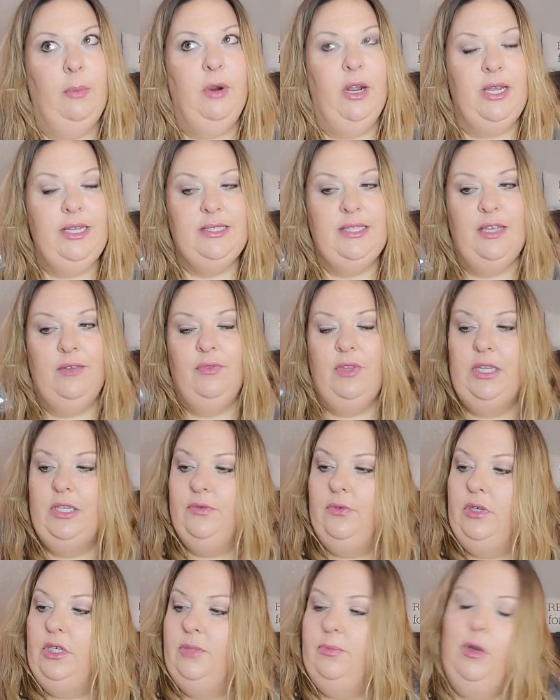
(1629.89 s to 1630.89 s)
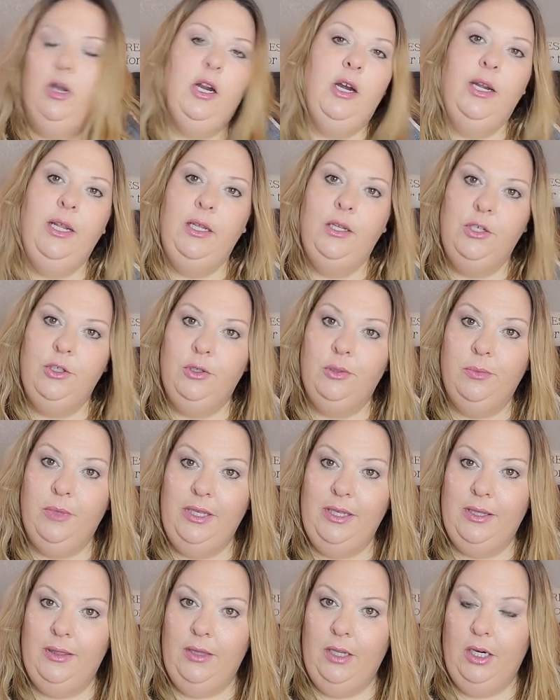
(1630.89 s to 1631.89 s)
I'll probably save these for his party and do them
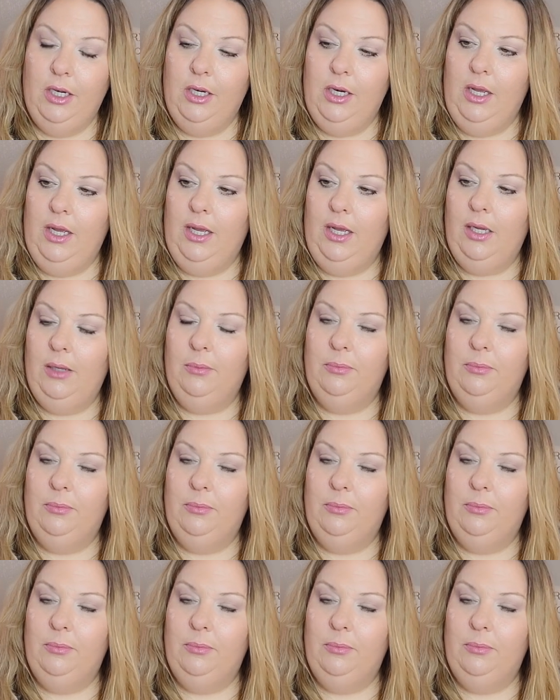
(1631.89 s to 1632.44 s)
like in their